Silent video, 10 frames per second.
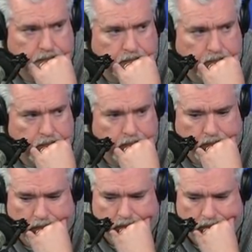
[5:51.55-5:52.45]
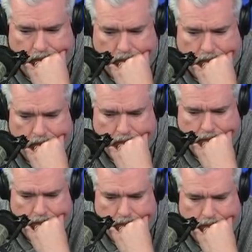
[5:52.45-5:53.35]

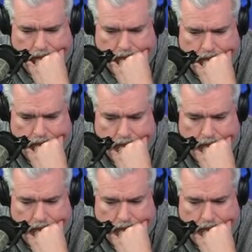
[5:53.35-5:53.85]
The person shown says nothing.